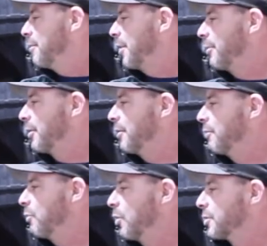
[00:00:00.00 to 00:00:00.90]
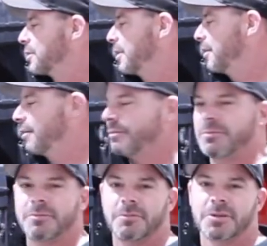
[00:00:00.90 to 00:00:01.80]
probably the
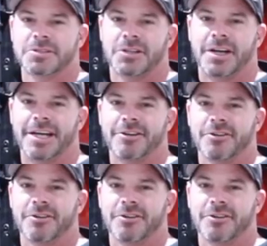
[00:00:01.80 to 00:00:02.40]
worst client,